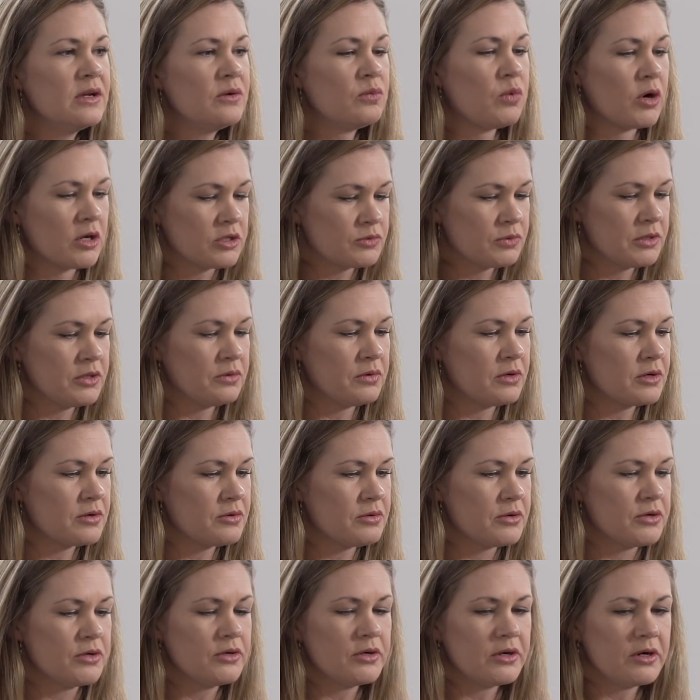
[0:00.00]
worked with a
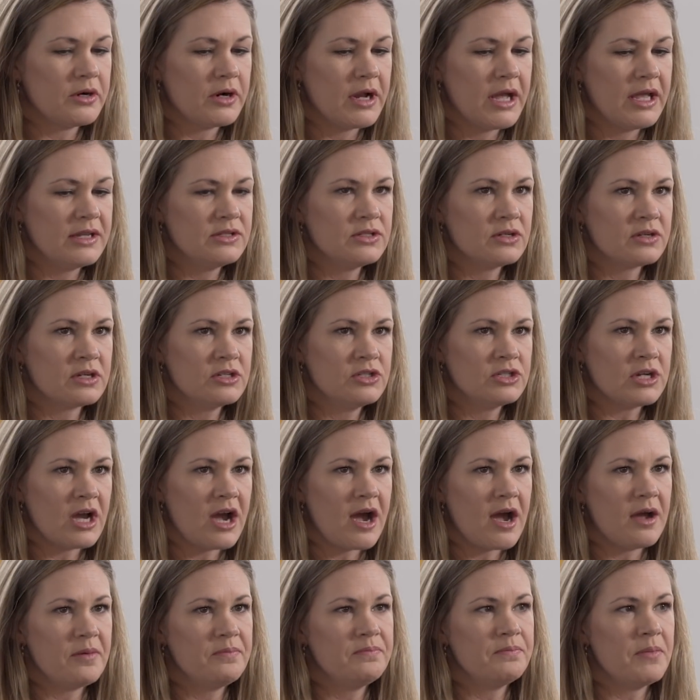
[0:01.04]
recruiter and took a
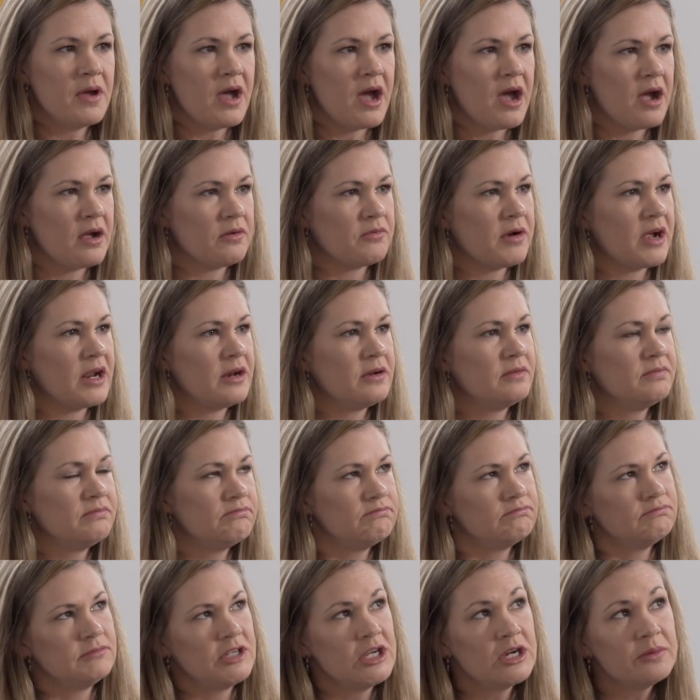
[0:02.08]
job uh, right
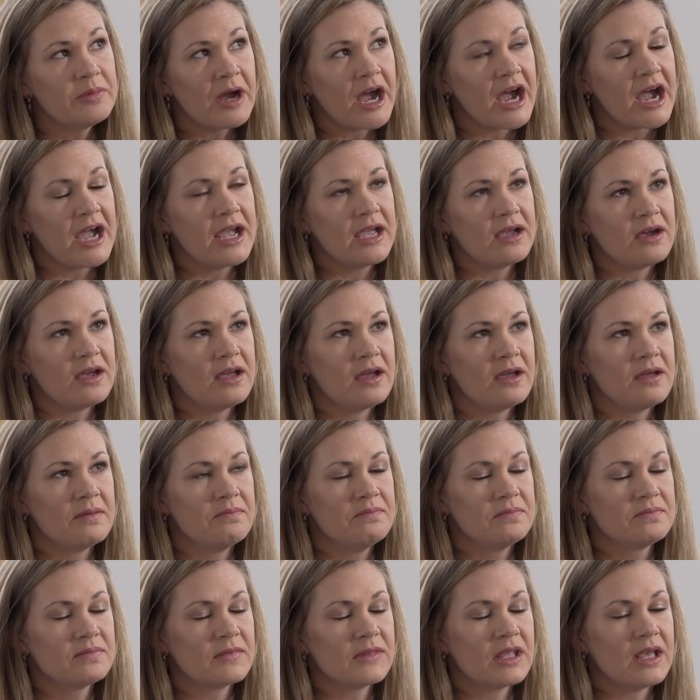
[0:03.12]
nearby
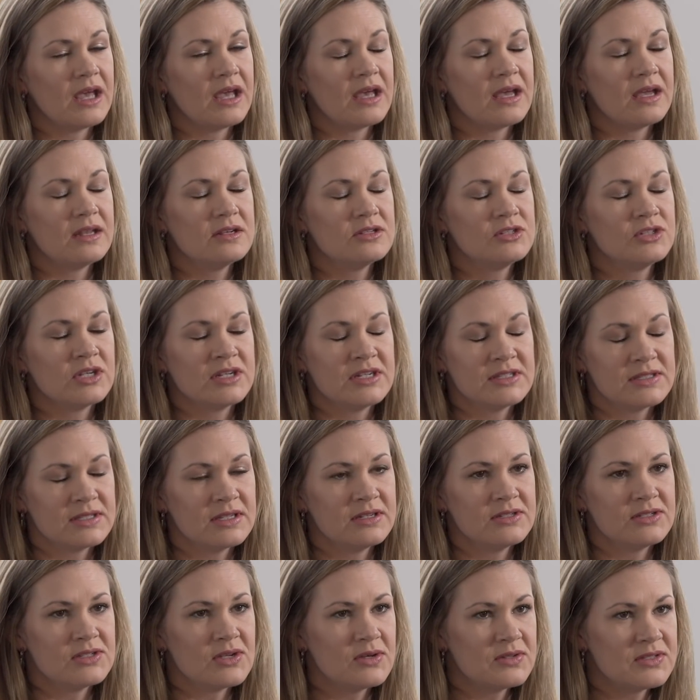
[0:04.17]
um, at
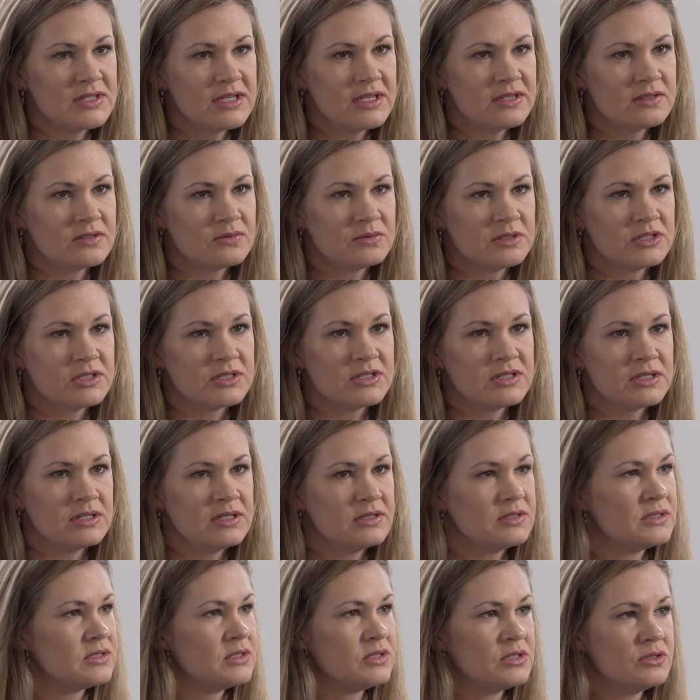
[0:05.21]
Jennison Associates, which is an
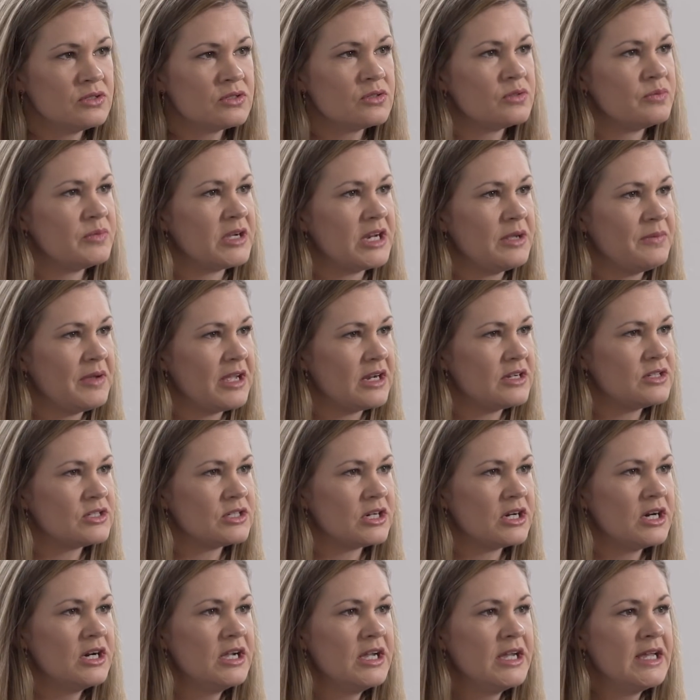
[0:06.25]
institutional money
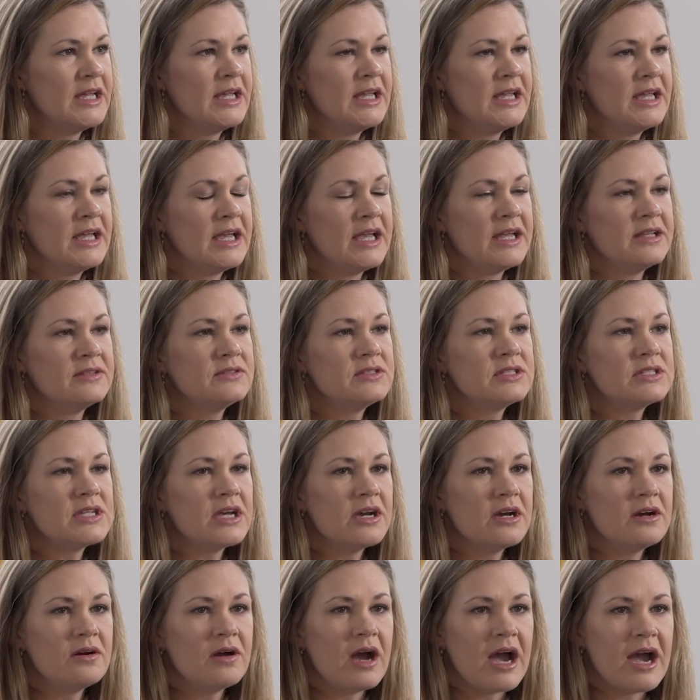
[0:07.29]
manager. Right. And
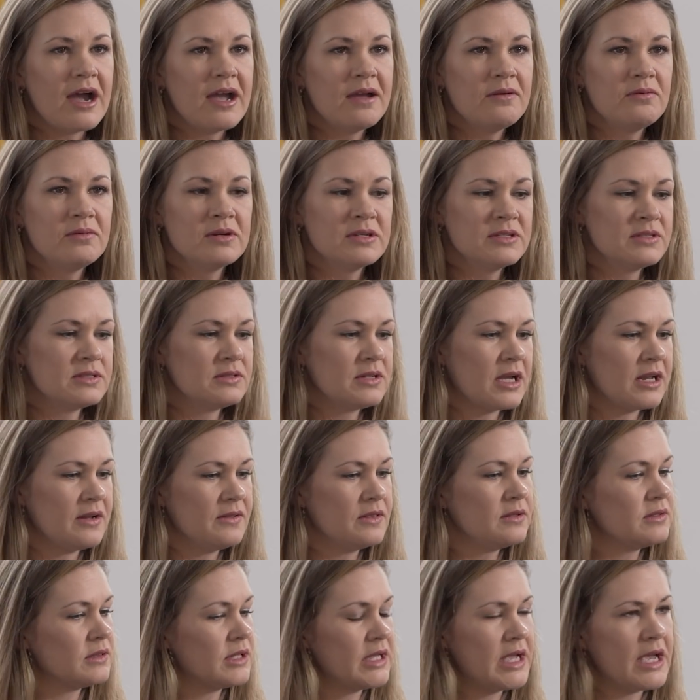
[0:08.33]
so I was kind
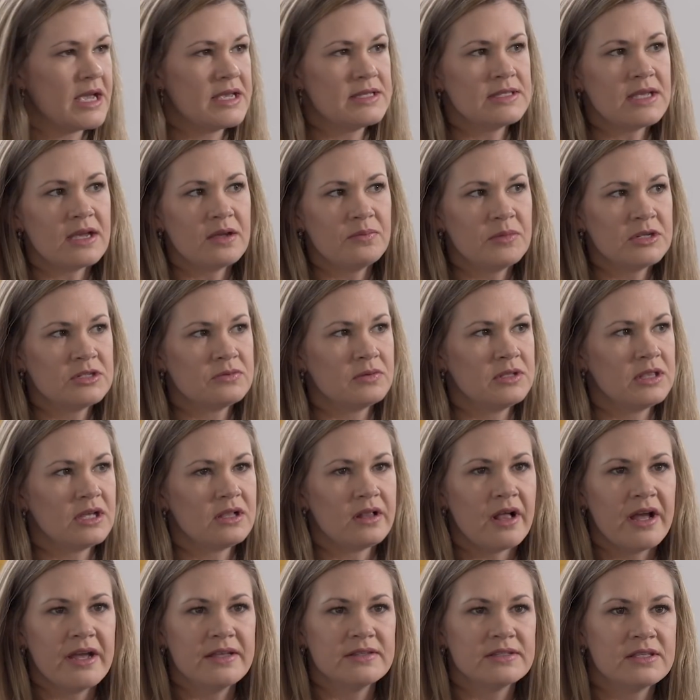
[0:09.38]
of the liaison between the
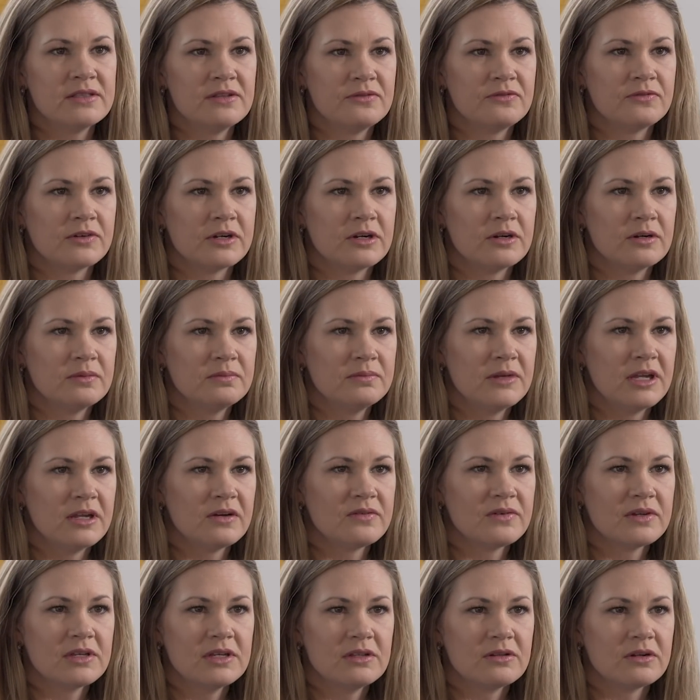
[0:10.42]
clients and the firm
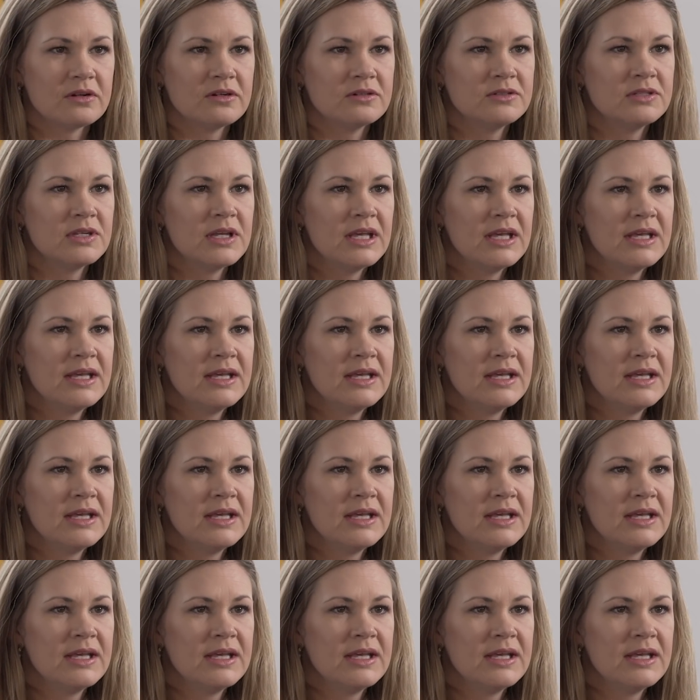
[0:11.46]
and really learned